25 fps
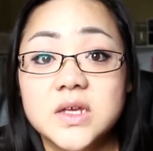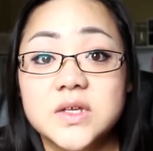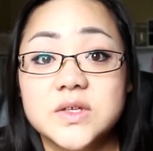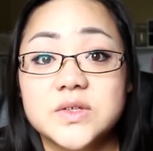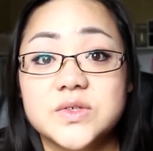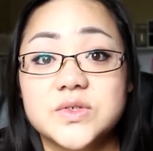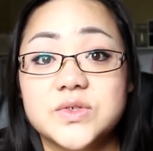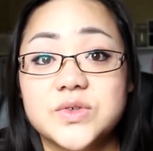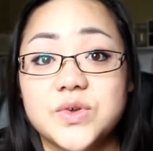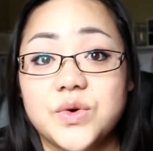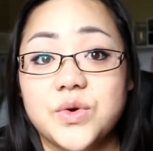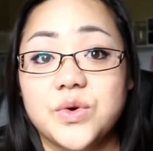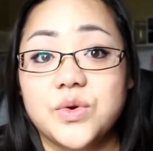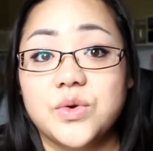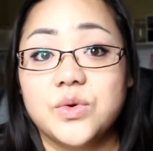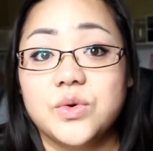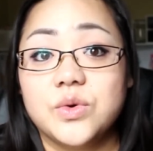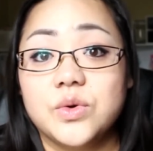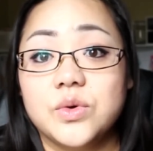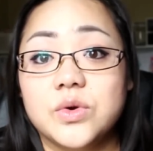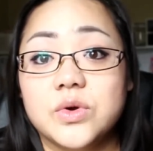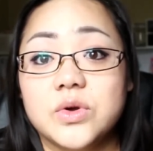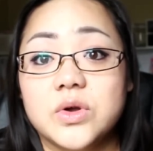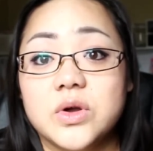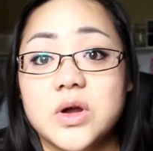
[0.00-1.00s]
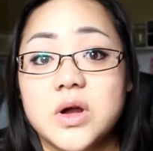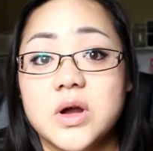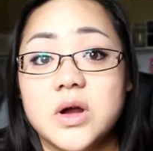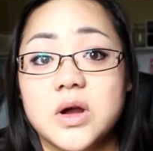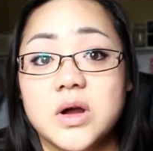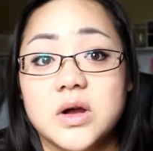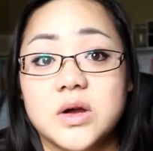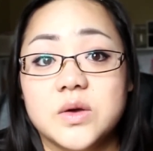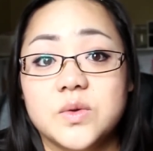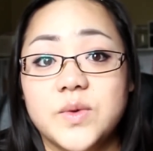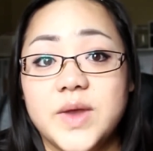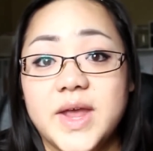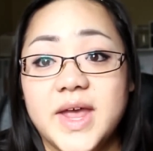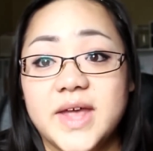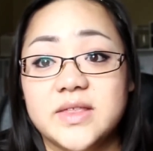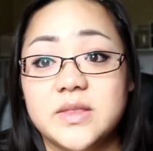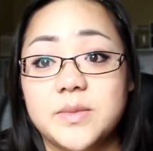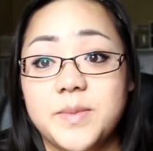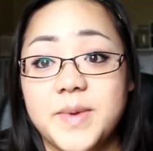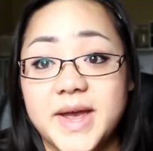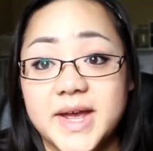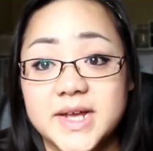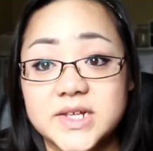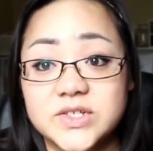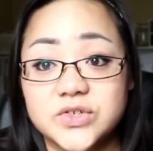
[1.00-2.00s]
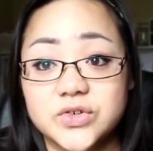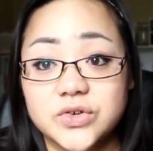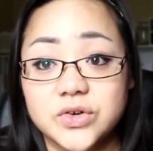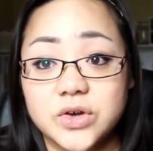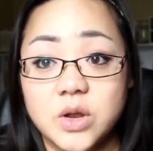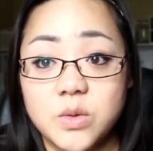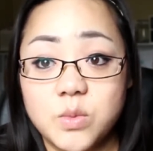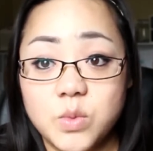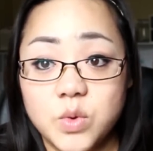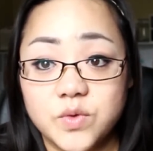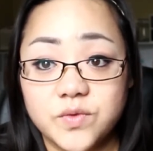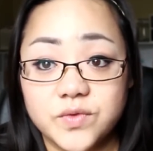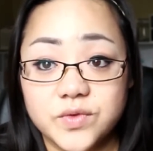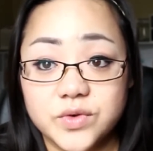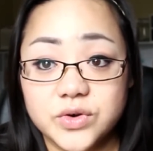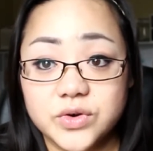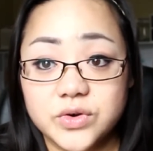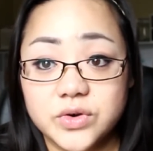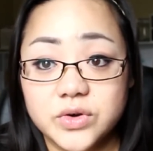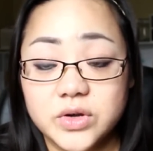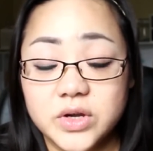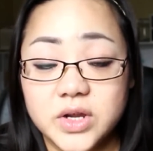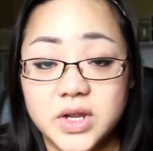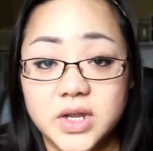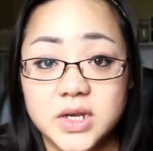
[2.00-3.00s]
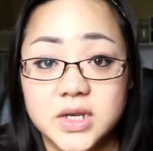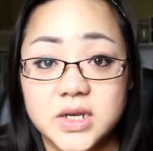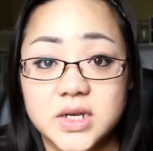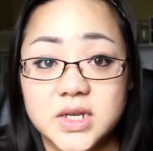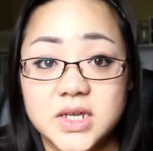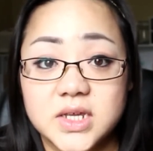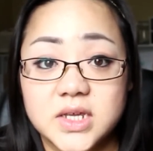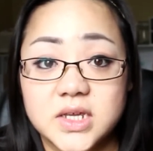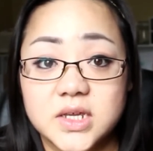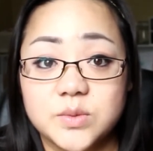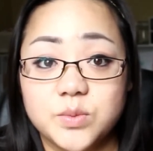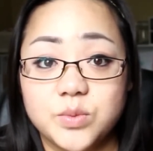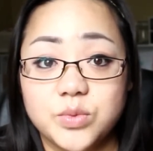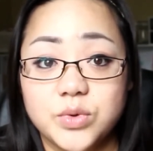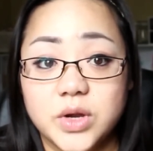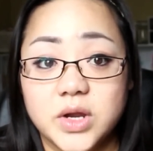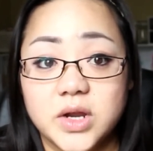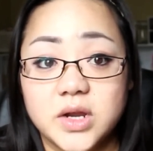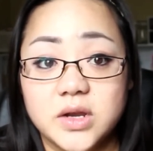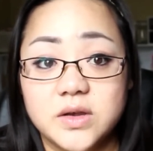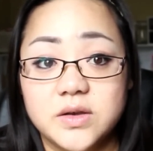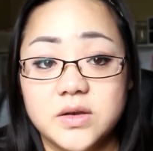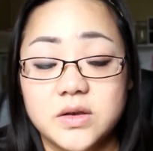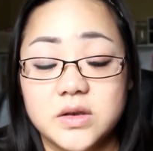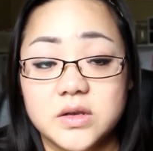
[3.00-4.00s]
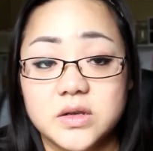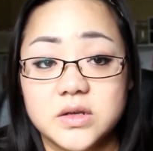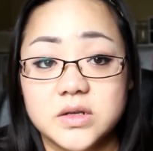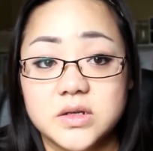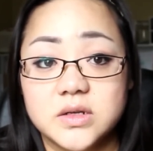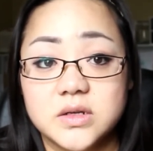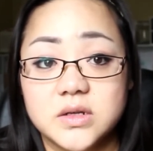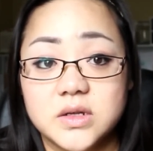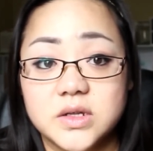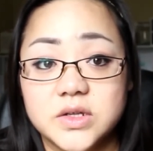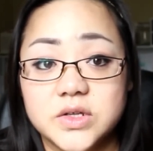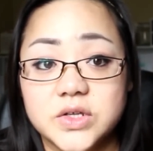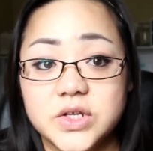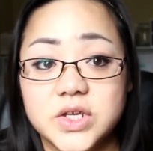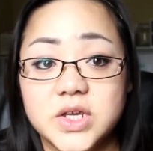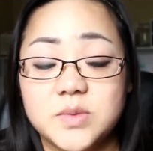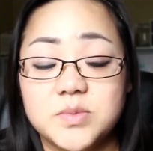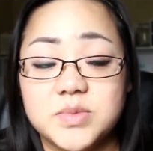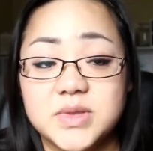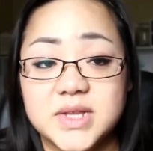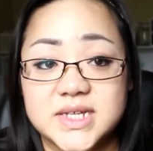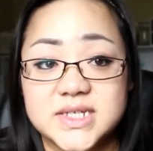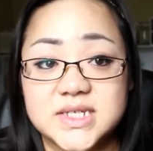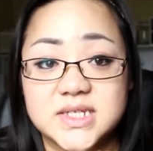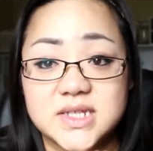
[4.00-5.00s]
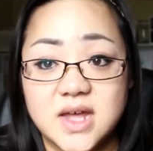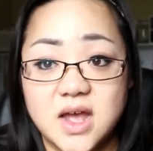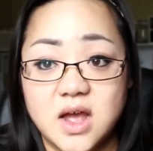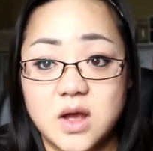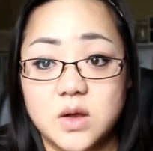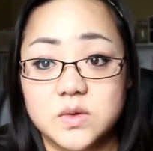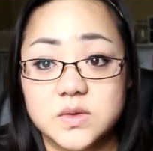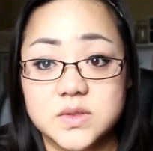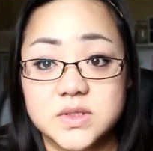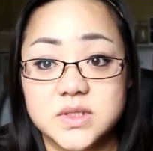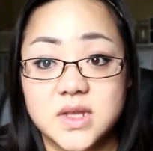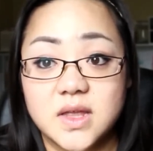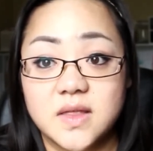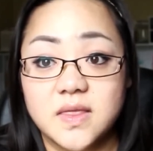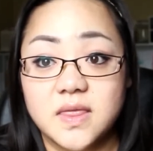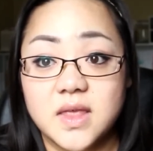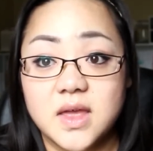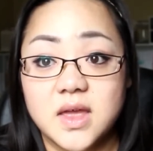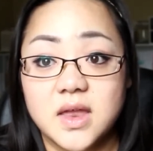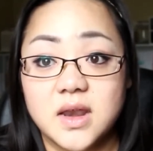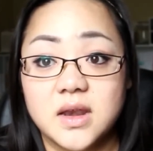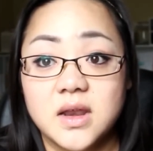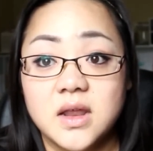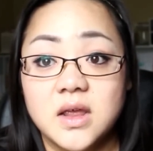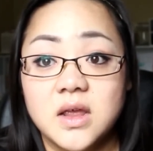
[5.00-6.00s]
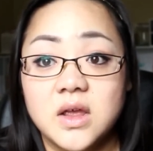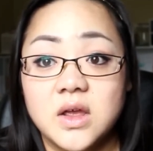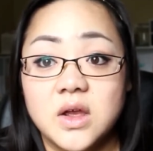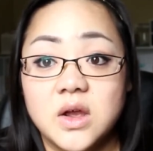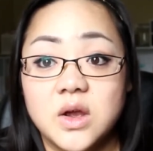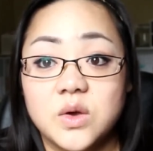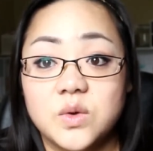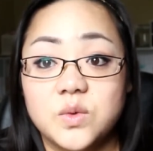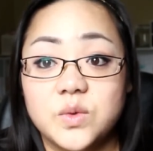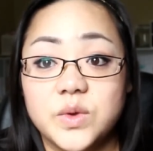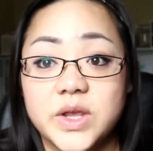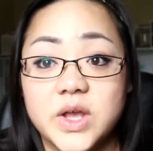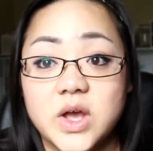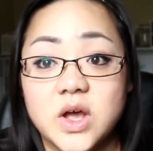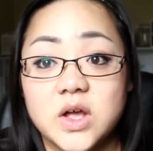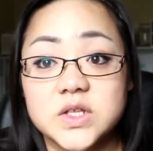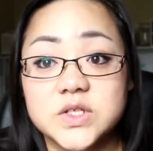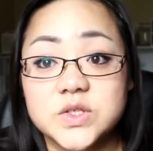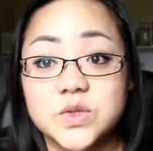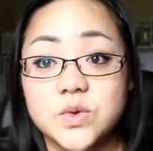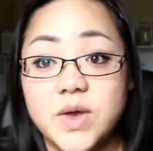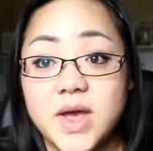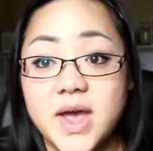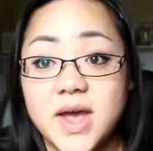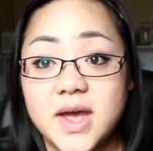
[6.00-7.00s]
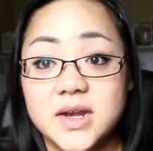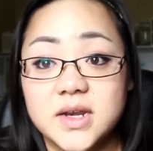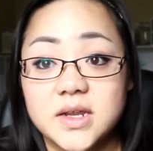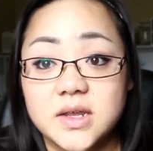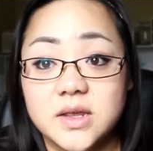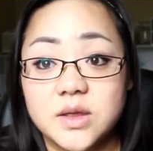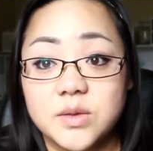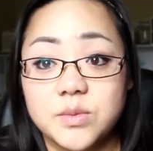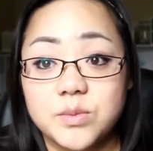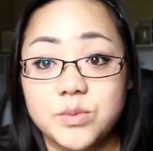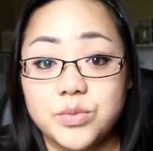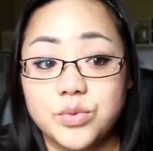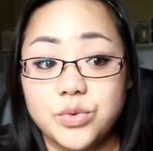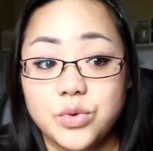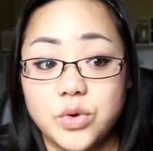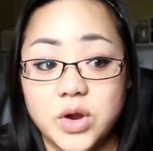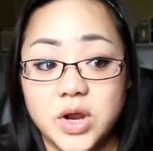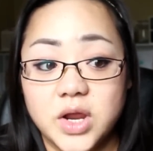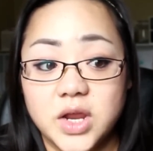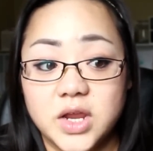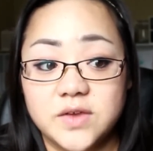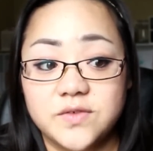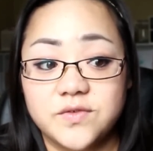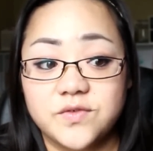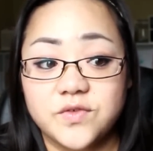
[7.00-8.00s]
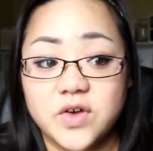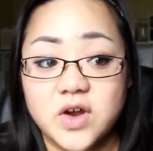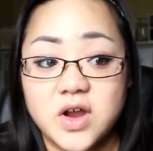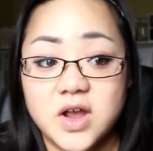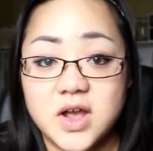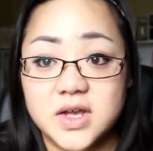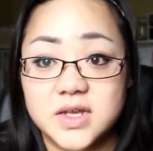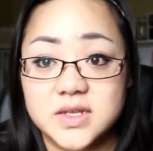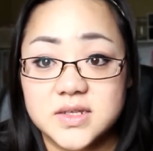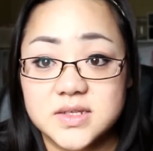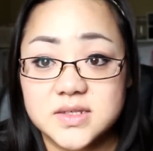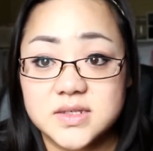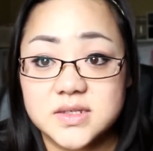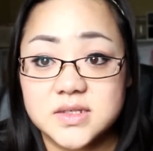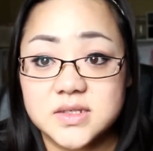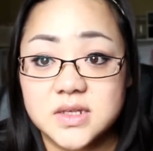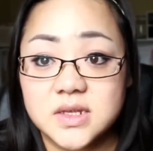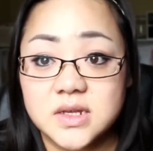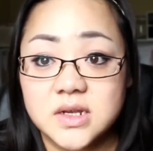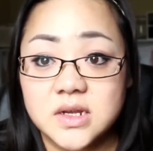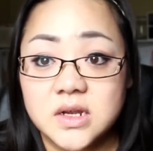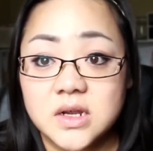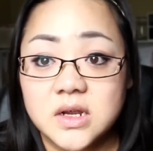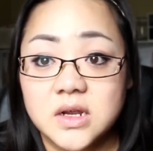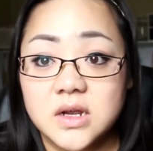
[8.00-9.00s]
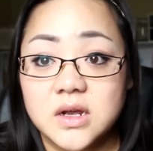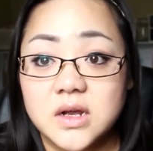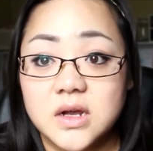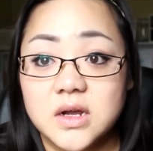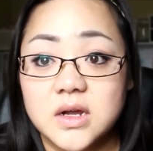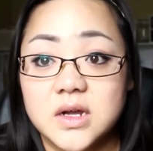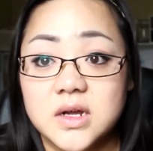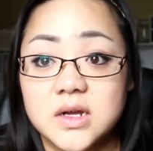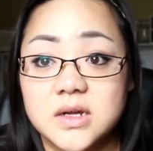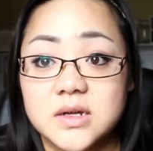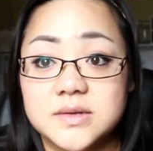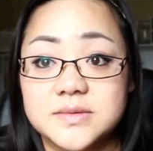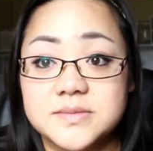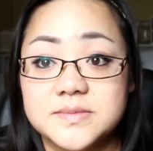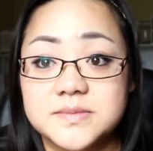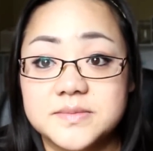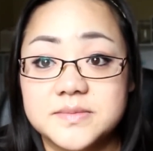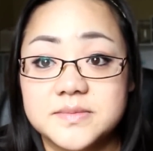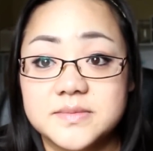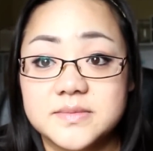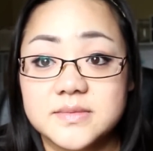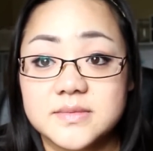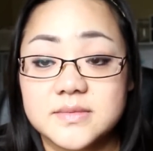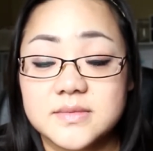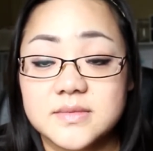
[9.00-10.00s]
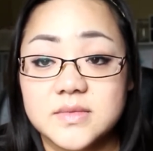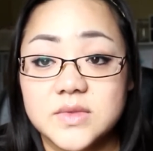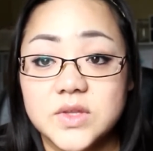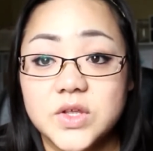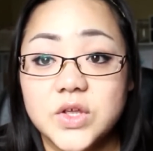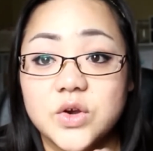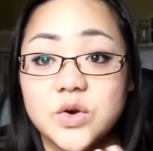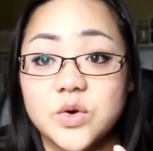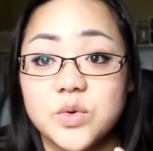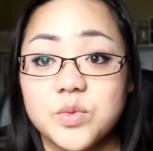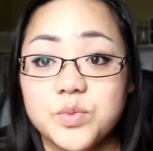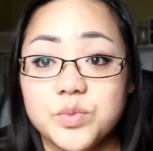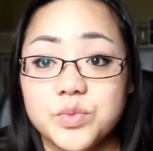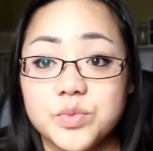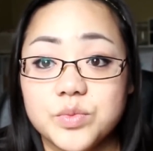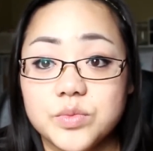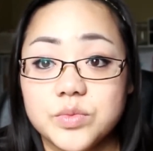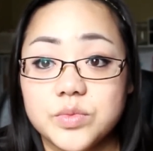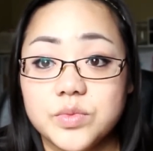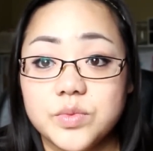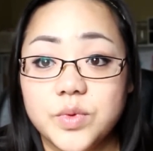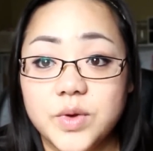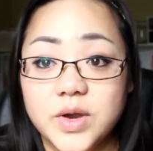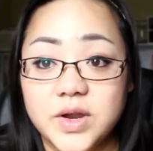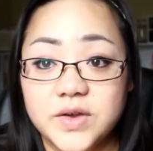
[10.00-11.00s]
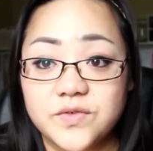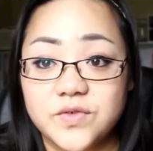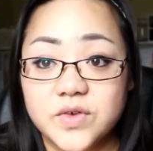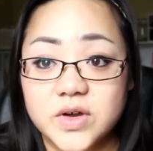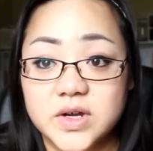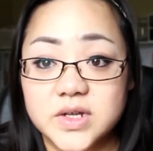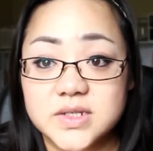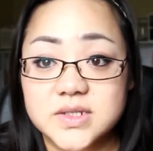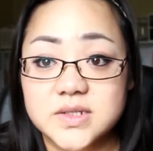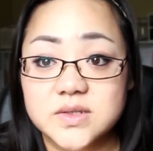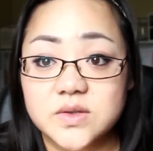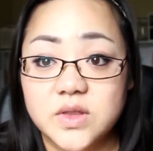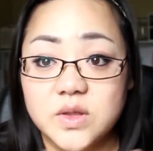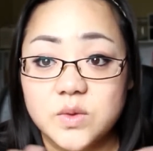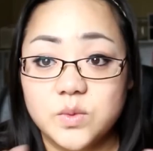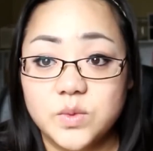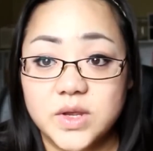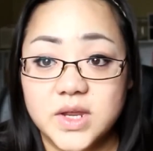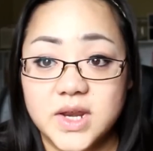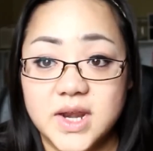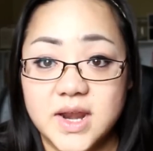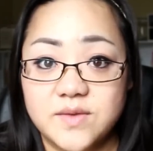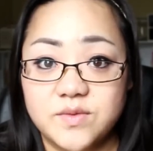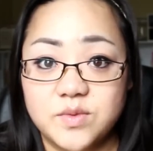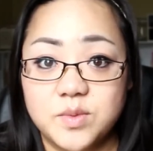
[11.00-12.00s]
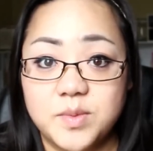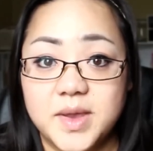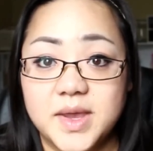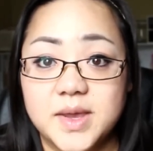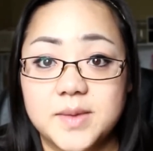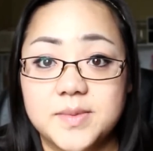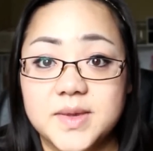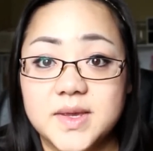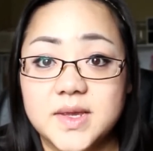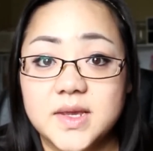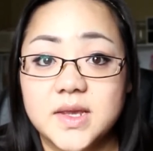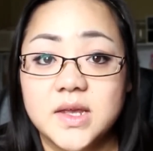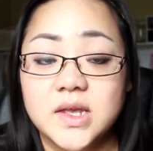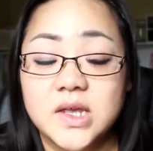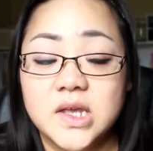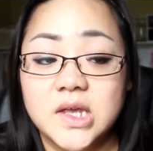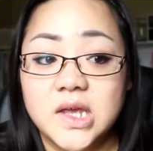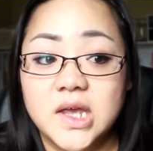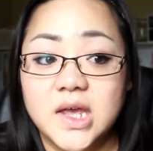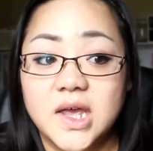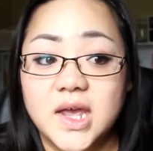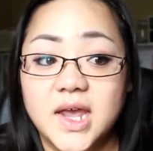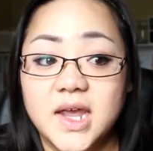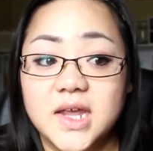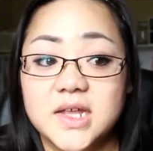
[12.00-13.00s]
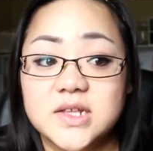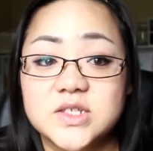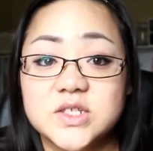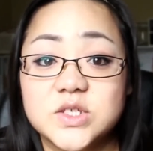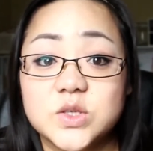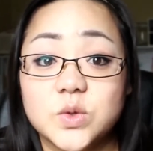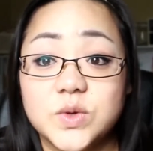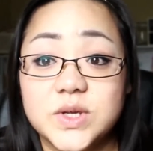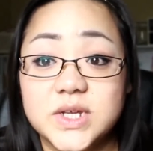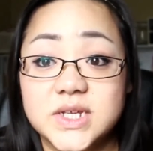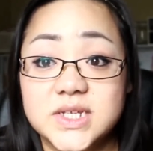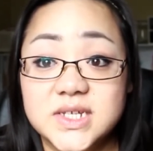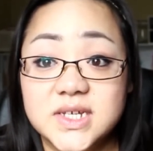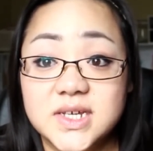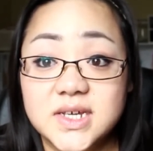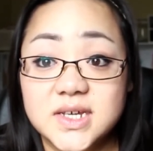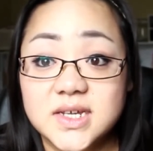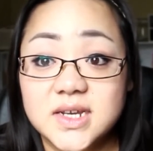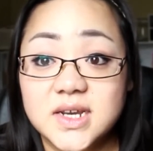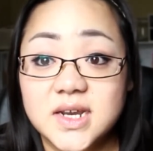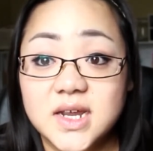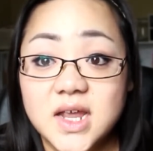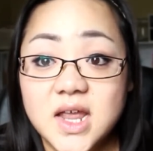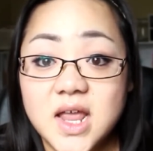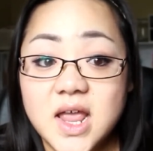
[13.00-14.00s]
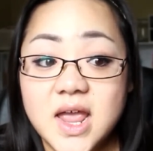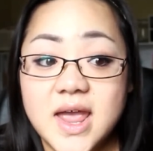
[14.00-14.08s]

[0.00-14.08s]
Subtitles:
So we had the pastor come over, and he prayed, and he blessed the house. And then we also had him pray for us, pray for us so that we could have a baby. And so he did.